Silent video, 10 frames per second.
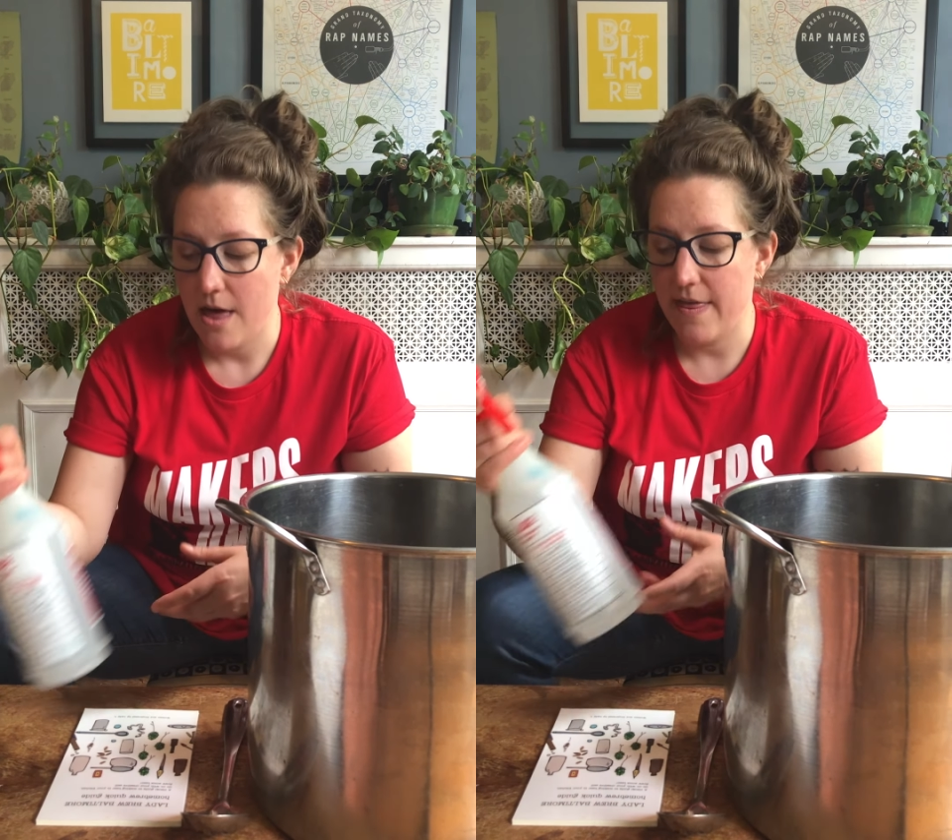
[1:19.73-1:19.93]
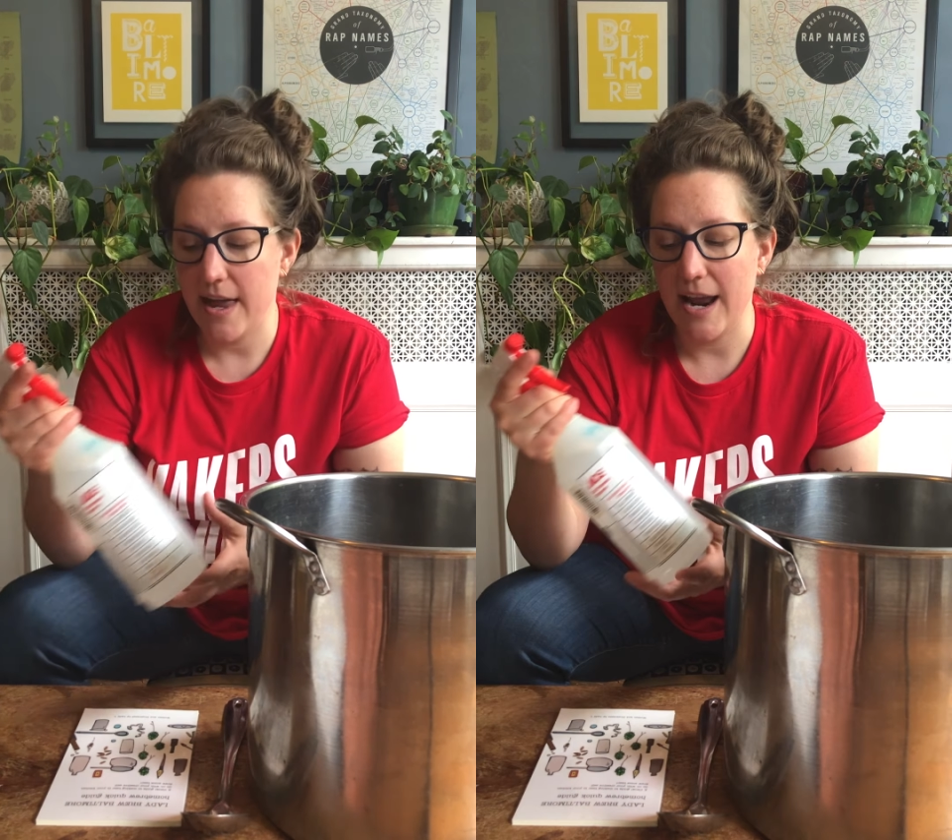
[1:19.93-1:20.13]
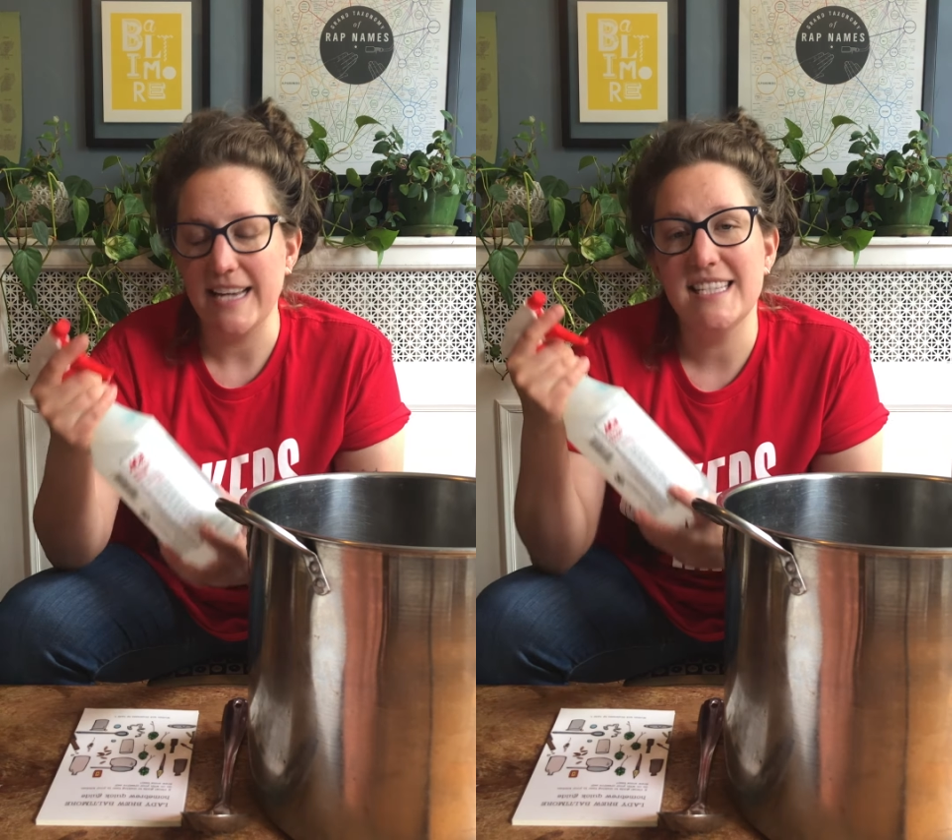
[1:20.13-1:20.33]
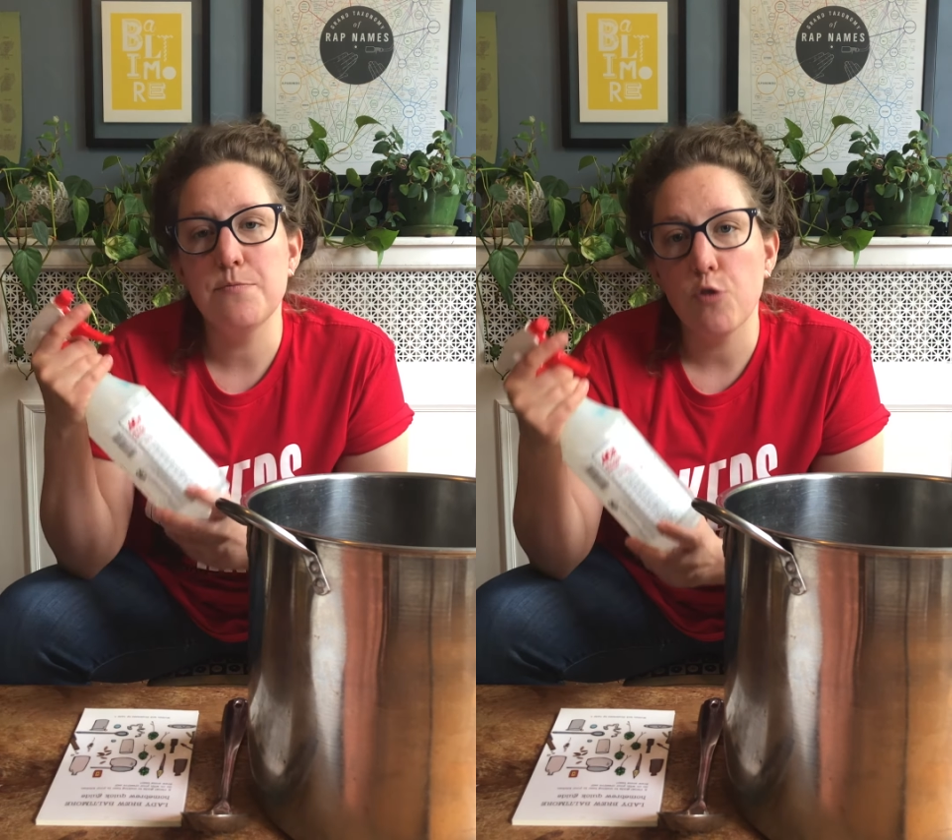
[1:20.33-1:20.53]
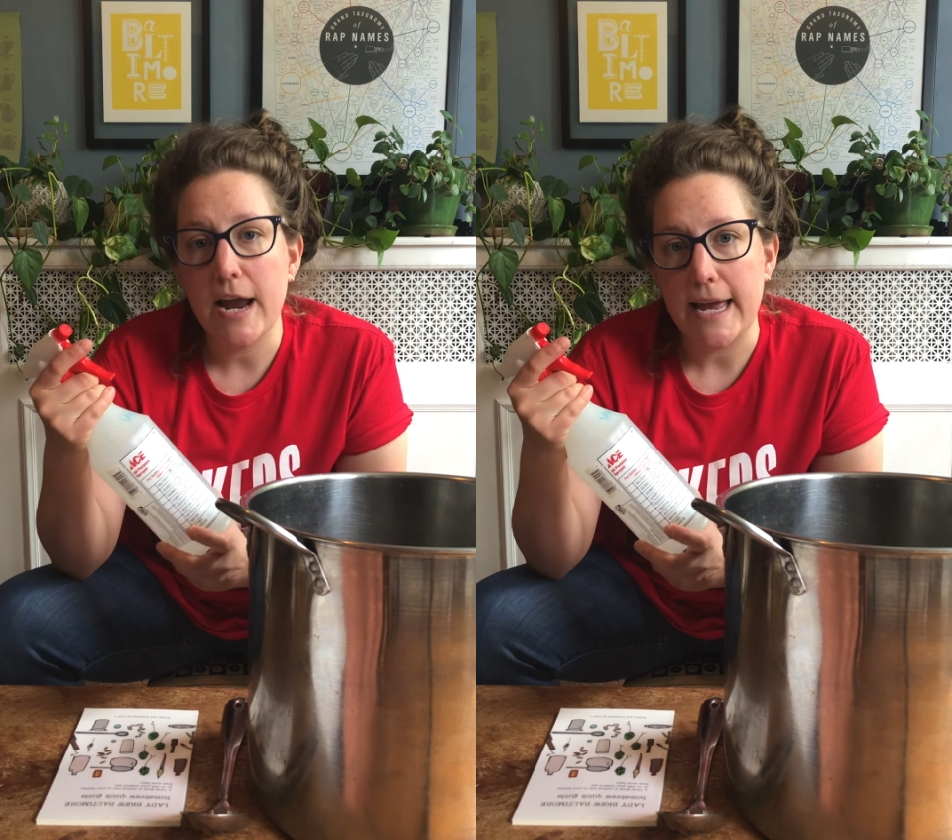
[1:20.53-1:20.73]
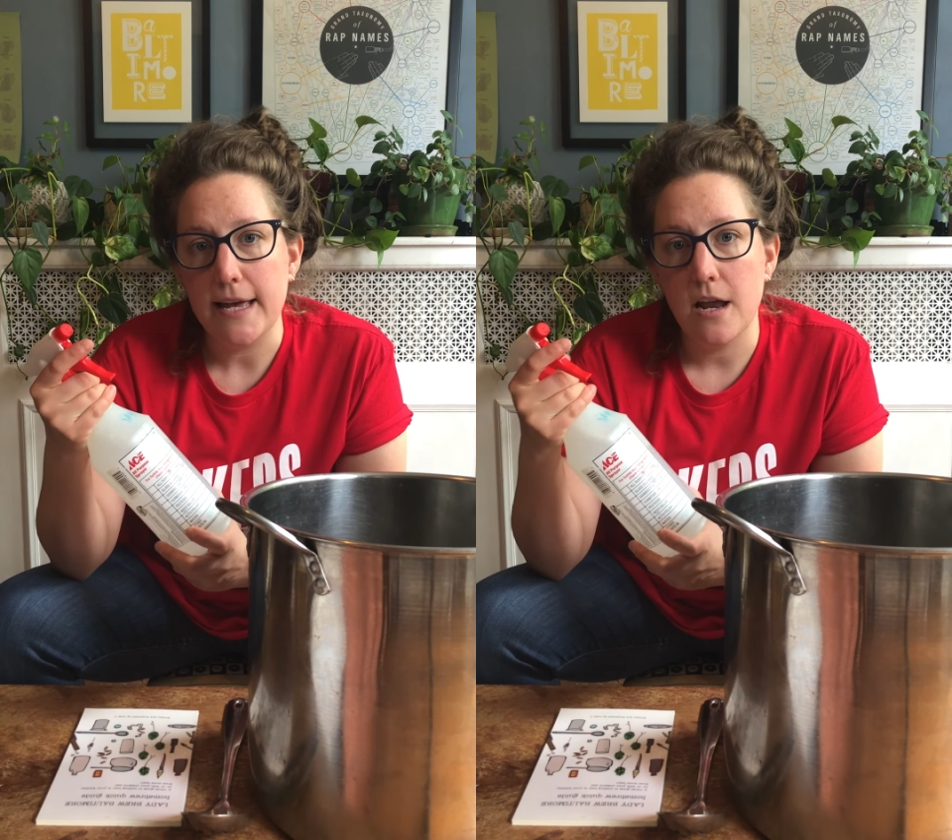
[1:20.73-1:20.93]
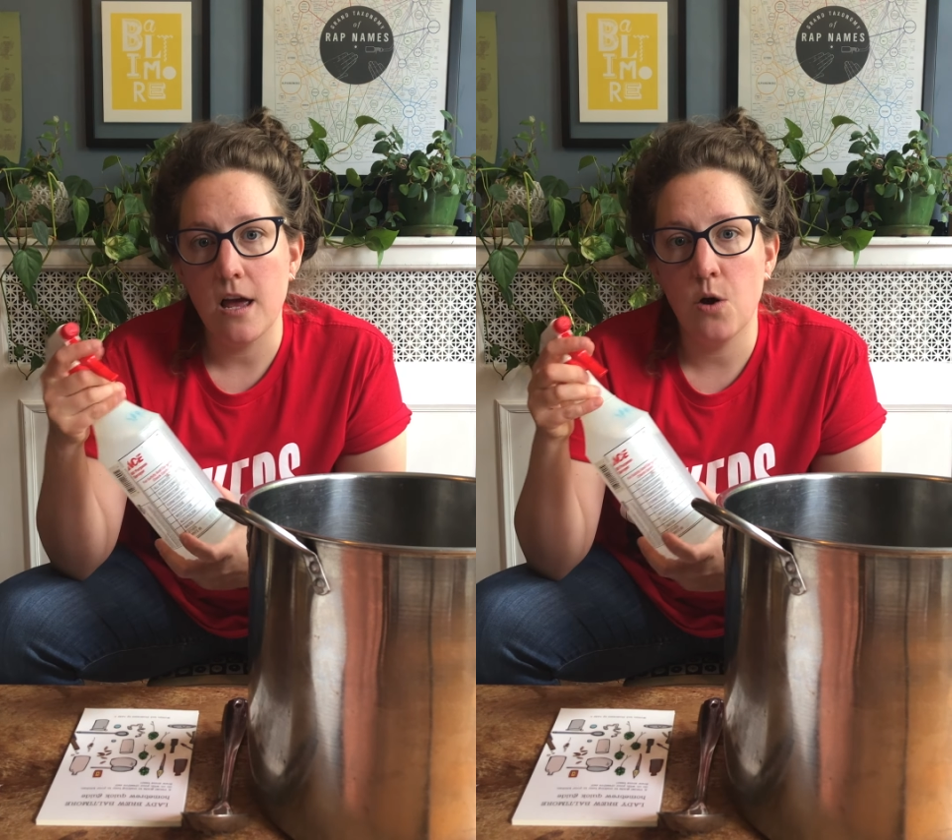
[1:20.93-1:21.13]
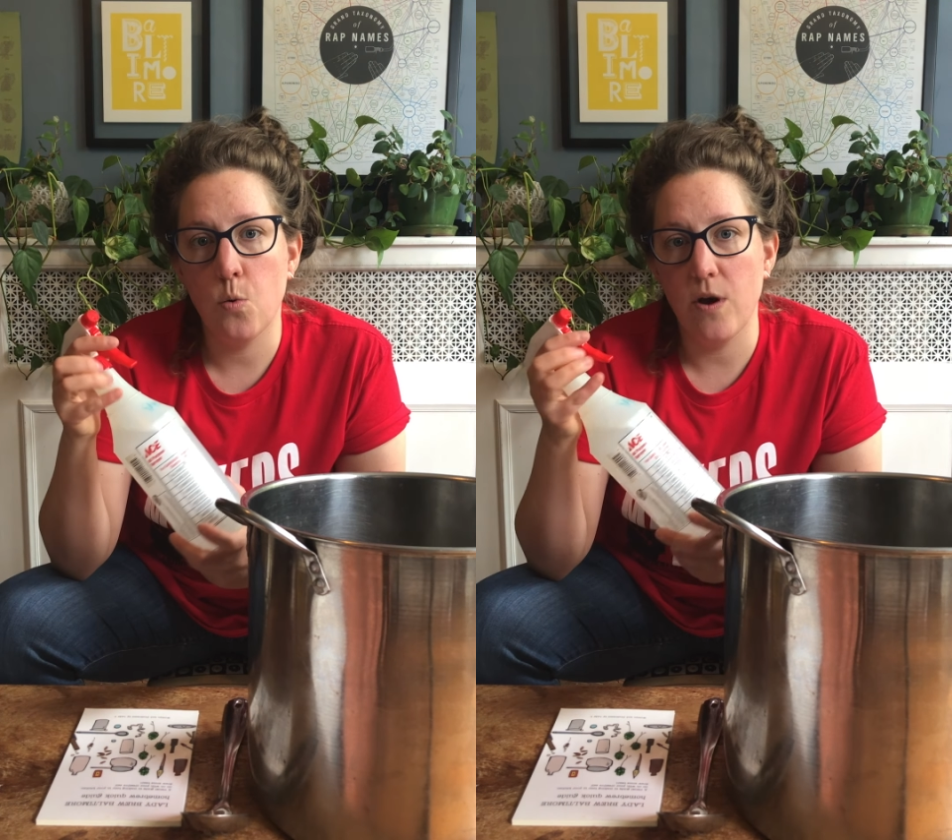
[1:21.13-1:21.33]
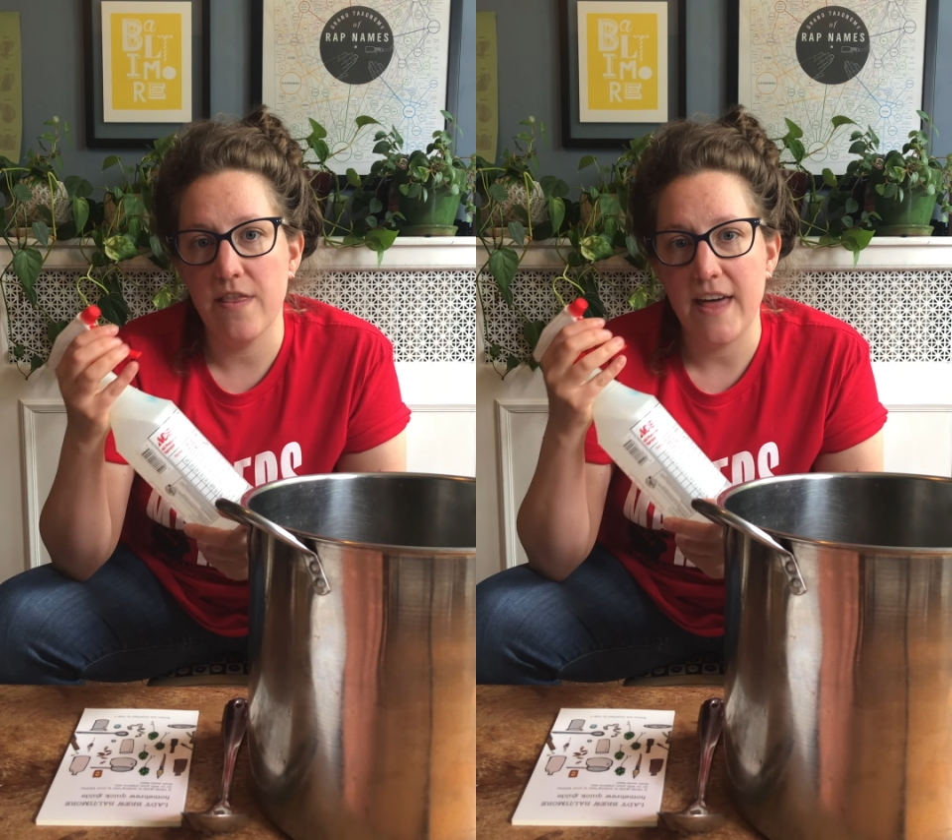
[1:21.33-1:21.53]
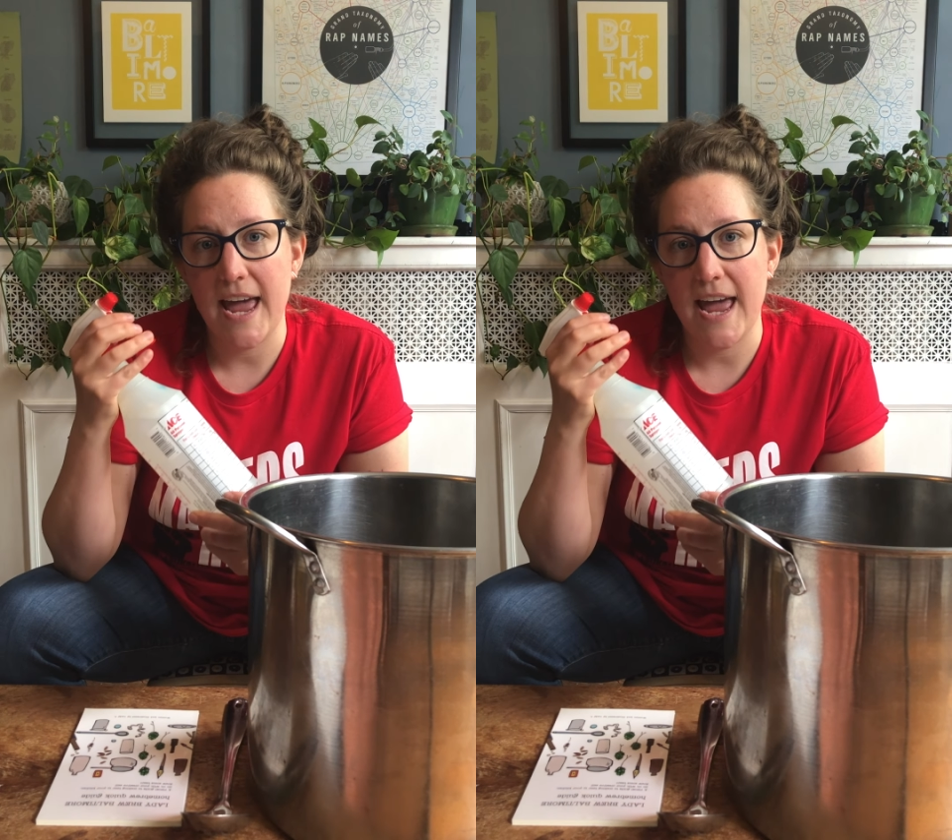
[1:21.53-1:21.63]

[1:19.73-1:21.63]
then I spray it with